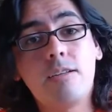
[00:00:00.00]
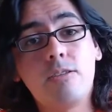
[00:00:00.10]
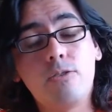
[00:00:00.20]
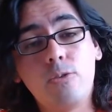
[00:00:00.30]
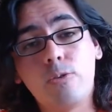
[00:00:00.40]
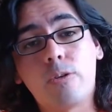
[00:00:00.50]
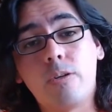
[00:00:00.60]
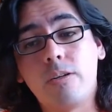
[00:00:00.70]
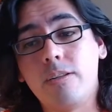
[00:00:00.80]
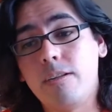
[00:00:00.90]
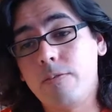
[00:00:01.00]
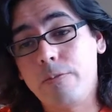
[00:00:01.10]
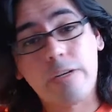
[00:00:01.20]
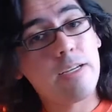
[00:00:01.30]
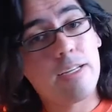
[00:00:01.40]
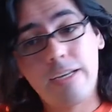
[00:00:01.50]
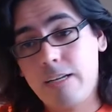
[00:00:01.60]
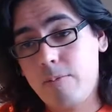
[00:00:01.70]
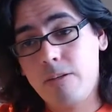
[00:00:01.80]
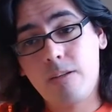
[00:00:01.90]
to learn than fucking
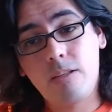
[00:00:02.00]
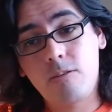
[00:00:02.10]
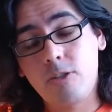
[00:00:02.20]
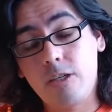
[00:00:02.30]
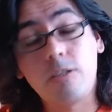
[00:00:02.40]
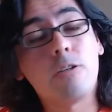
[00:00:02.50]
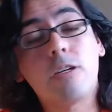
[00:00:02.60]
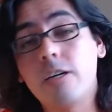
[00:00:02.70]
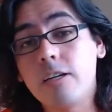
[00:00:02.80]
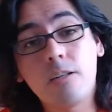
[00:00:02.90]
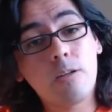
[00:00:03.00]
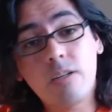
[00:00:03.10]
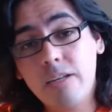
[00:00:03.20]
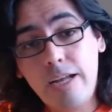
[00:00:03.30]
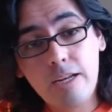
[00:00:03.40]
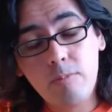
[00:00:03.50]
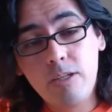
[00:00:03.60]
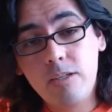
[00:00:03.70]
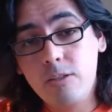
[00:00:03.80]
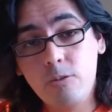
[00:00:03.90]
anatomy and all of this shit. You're gonna learn
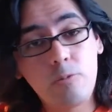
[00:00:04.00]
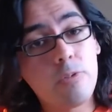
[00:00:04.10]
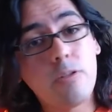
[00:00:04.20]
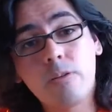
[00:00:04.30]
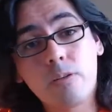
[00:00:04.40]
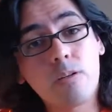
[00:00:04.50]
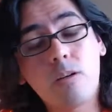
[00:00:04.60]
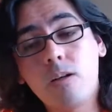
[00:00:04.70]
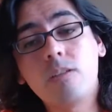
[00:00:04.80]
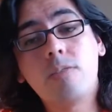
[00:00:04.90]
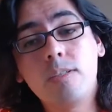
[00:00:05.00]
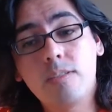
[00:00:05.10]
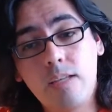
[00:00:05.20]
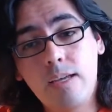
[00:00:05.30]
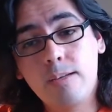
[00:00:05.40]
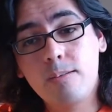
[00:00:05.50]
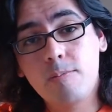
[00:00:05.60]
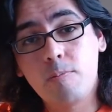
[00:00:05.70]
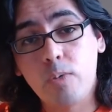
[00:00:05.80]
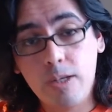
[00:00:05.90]
anatomy, you will learn all of these
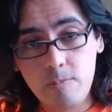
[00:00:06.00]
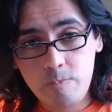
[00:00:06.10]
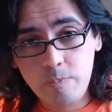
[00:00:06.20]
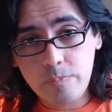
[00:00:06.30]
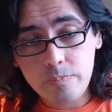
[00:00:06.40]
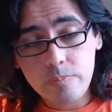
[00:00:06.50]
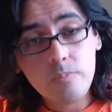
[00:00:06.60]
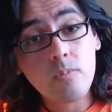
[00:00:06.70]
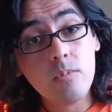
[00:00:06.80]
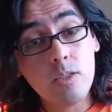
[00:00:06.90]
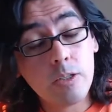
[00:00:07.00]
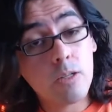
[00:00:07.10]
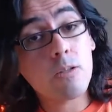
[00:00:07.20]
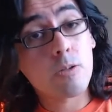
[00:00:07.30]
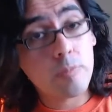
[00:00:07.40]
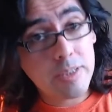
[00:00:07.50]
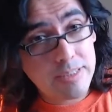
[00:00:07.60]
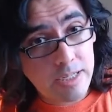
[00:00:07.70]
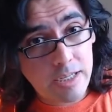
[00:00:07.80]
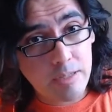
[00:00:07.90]
things, but you're gonna learn them in
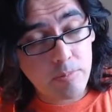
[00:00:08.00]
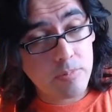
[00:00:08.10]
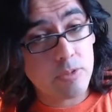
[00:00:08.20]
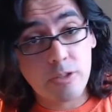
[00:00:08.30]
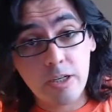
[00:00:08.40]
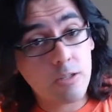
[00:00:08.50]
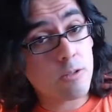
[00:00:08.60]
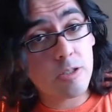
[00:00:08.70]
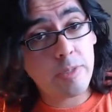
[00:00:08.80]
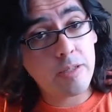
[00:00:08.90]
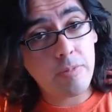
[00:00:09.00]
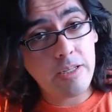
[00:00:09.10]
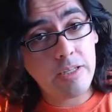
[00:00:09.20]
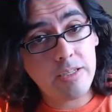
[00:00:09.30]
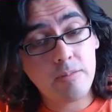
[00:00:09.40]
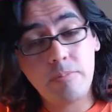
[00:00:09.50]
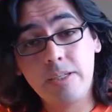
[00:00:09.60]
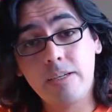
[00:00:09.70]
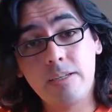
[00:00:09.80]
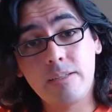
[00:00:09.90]
time. You're not gonna learn them at the beginning
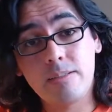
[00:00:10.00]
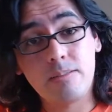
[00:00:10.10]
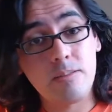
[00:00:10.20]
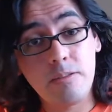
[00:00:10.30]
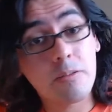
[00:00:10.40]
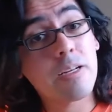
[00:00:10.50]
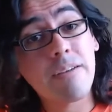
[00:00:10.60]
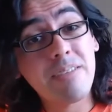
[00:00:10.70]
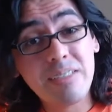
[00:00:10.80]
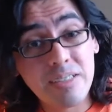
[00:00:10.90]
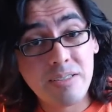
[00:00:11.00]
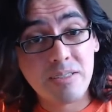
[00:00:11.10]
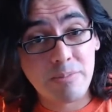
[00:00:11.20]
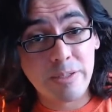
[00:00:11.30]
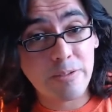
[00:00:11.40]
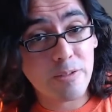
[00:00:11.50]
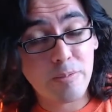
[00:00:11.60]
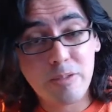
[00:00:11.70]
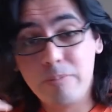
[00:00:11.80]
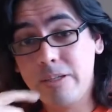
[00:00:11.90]
because you don't have the attention span to learn
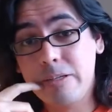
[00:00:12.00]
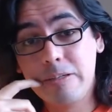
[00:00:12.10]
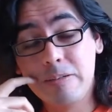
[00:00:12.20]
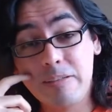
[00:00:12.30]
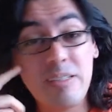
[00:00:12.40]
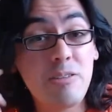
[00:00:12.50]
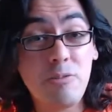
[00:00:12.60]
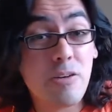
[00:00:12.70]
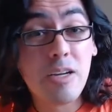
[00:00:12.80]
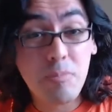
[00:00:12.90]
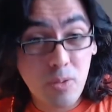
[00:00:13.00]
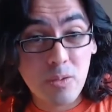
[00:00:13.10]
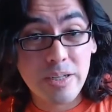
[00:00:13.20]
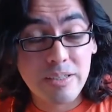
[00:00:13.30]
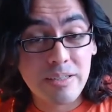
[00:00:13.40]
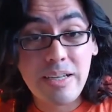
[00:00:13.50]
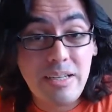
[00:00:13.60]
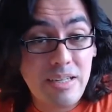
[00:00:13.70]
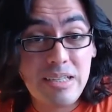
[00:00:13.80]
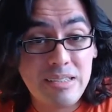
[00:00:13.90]
them at the beginning. It's too fucking boring.
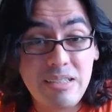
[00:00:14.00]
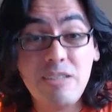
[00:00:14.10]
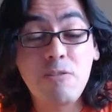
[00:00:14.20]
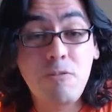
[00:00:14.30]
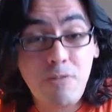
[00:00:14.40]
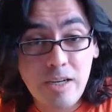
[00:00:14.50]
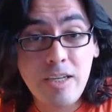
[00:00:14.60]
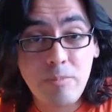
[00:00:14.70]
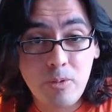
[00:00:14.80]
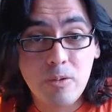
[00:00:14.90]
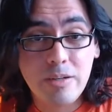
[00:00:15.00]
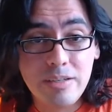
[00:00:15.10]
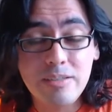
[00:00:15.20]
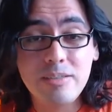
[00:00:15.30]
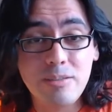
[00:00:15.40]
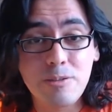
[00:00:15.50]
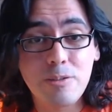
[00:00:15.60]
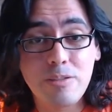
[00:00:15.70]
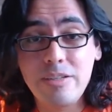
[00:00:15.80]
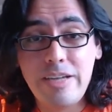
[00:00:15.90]
And it is. It's fucking boring to
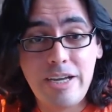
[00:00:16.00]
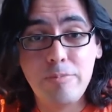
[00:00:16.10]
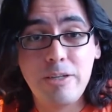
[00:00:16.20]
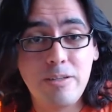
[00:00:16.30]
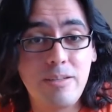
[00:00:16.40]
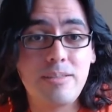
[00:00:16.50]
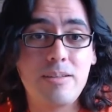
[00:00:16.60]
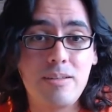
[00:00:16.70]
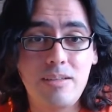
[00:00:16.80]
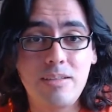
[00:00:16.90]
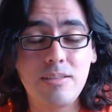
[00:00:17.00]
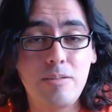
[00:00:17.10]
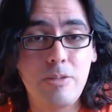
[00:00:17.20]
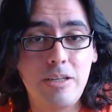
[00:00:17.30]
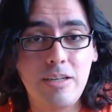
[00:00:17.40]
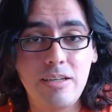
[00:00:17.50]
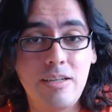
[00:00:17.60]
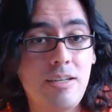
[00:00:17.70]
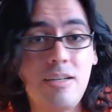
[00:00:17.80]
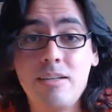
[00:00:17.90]
learn anatomy and all these other things in the beginning.
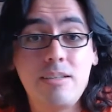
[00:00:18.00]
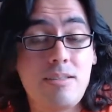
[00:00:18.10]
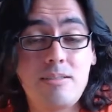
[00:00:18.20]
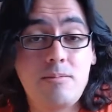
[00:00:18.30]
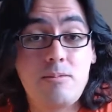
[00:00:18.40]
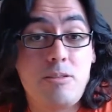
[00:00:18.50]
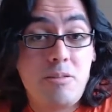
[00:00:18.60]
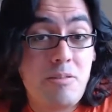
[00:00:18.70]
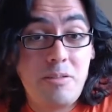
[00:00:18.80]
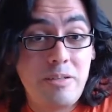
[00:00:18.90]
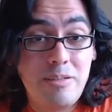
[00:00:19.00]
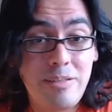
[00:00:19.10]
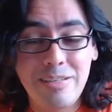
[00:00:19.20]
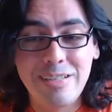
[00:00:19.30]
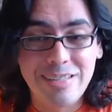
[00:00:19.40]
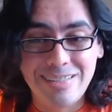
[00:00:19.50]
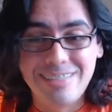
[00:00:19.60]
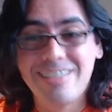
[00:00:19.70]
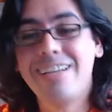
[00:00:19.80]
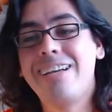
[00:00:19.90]
So don't do it.
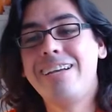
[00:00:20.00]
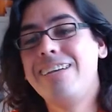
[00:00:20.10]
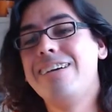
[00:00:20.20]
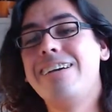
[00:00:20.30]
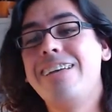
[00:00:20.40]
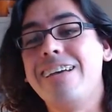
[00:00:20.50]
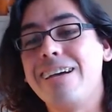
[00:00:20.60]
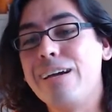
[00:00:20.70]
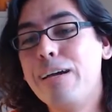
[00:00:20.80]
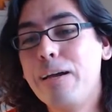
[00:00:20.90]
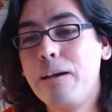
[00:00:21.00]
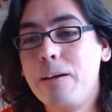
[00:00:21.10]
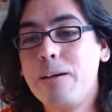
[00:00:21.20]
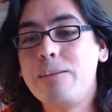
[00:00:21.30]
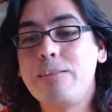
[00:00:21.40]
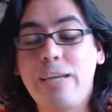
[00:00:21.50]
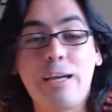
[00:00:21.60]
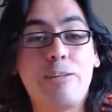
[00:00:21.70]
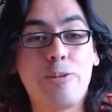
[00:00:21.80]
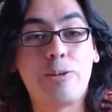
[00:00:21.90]
So
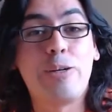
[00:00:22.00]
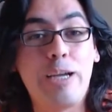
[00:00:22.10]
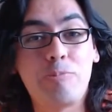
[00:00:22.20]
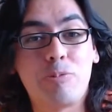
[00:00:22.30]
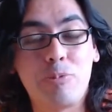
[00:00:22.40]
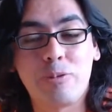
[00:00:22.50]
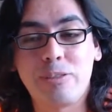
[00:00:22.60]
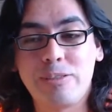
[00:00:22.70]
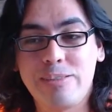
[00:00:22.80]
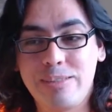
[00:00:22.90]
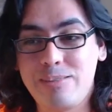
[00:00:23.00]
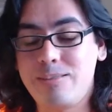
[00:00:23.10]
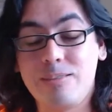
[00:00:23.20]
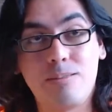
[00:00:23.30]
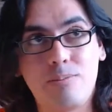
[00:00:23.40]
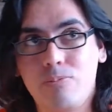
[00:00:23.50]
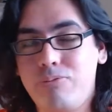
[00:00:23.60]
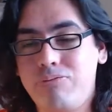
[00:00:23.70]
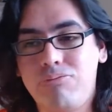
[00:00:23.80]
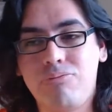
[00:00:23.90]
yeah, learn head proportions.
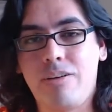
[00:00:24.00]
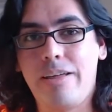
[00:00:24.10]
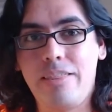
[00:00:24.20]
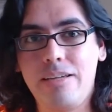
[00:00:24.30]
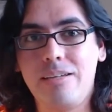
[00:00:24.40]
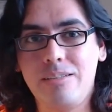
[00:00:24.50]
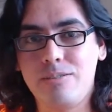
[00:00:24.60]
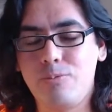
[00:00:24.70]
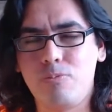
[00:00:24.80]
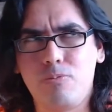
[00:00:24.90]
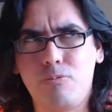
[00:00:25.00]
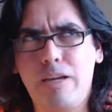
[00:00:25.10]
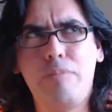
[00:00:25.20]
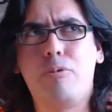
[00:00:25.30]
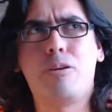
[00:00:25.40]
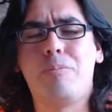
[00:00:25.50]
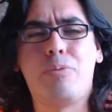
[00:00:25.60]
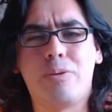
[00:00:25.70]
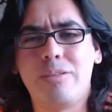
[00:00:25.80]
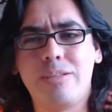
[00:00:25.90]
I think it is way more
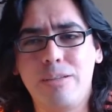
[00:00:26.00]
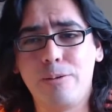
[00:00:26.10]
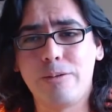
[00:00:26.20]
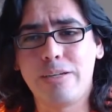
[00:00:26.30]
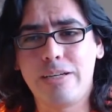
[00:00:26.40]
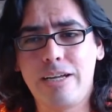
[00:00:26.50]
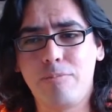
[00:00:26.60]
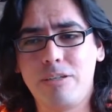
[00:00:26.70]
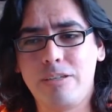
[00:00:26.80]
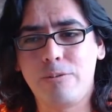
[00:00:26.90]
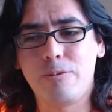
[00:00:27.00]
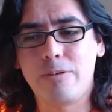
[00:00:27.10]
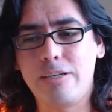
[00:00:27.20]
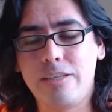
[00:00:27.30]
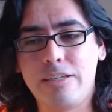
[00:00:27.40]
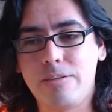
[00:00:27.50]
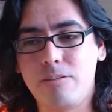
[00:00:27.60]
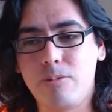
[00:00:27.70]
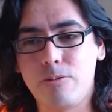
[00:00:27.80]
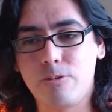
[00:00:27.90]
important than learning anatomy or anything
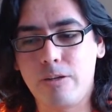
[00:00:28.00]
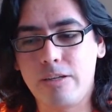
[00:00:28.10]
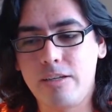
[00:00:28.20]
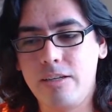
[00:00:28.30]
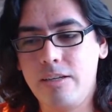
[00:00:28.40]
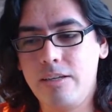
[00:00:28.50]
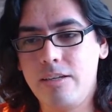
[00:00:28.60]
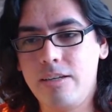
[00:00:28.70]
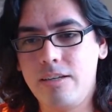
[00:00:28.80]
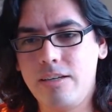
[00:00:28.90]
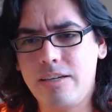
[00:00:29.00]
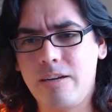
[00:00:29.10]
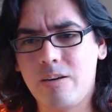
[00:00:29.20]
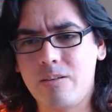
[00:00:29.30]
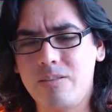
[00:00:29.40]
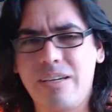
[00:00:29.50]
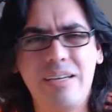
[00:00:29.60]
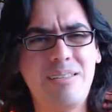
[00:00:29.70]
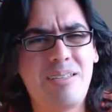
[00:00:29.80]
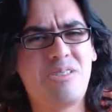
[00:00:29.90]
else about drawing characters. I
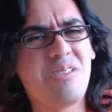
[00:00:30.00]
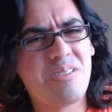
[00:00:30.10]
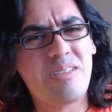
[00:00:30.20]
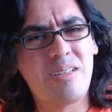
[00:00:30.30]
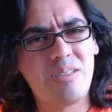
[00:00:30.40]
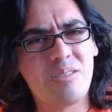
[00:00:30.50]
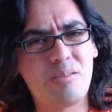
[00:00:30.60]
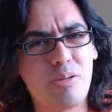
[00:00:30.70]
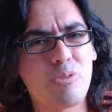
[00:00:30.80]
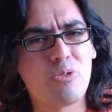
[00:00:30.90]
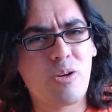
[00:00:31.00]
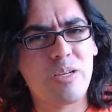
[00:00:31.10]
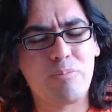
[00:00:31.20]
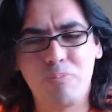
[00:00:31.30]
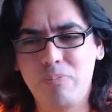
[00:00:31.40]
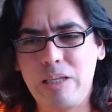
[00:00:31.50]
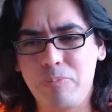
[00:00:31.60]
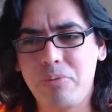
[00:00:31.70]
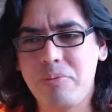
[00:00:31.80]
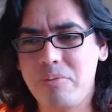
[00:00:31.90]
guess I should have said this is about drawing
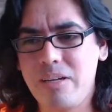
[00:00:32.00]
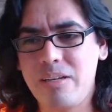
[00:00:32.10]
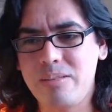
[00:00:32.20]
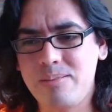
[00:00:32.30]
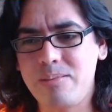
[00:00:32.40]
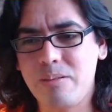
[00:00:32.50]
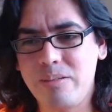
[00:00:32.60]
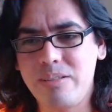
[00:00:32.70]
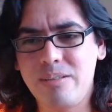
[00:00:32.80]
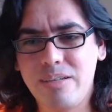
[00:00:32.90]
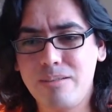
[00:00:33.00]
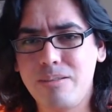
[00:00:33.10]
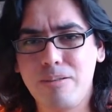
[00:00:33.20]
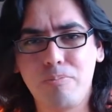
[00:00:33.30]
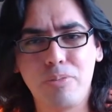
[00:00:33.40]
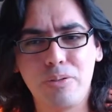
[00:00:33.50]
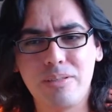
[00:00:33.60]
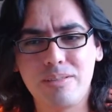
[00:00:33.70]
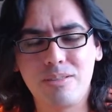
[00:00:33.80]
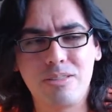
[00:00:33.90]
people, not necessarily like,
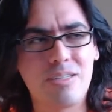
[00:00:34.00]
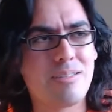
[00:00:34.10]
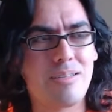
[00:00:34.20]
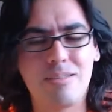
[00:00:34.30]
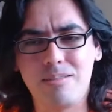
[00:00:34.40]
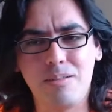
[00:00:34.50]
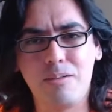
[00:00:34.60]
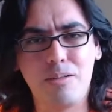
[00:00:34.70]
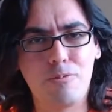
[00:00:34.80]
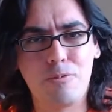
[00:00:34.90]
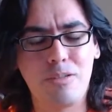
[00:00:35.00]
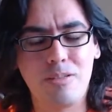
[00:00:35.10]
buildings and shit, because I still don't even really